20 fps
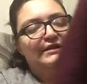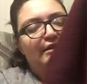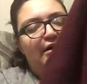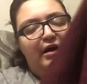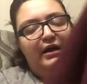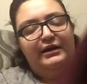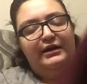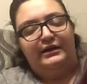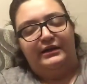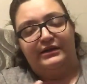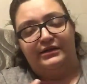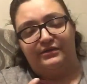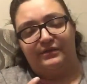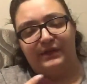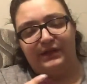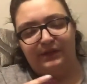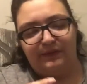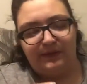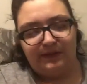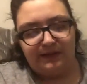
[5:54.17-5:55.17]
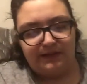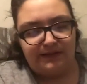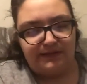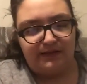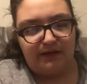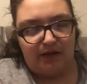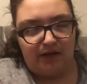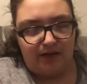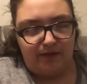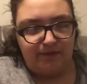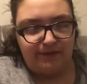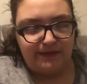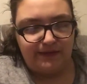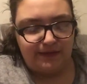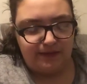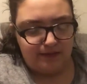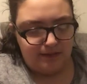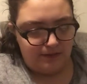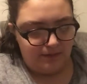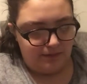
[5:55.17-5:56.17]
cotton. It's really, really soft.
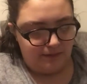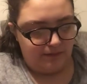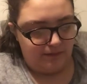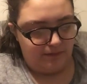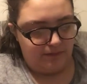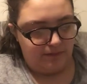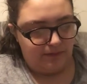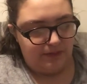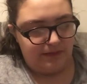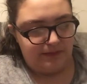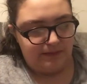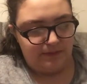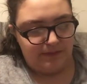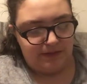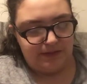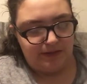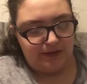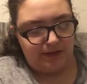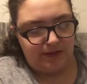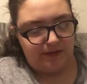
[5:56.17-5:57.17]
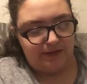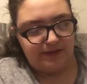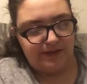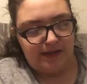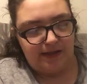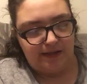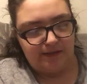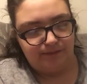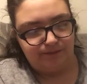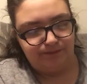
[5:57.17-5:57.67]
Where's the material tag?